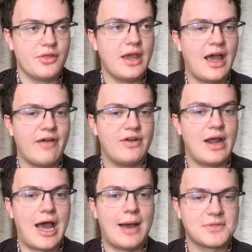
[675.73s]
They have an
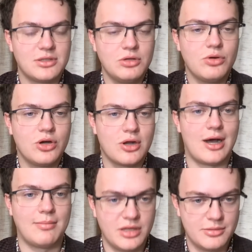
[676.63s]
absolute
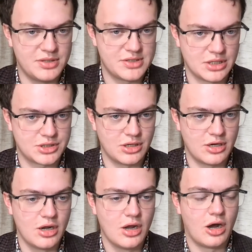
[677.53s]
goblin
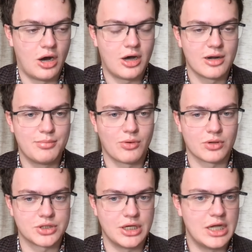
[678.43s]
position on
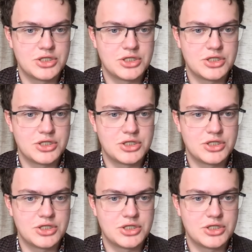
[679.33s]
abortion.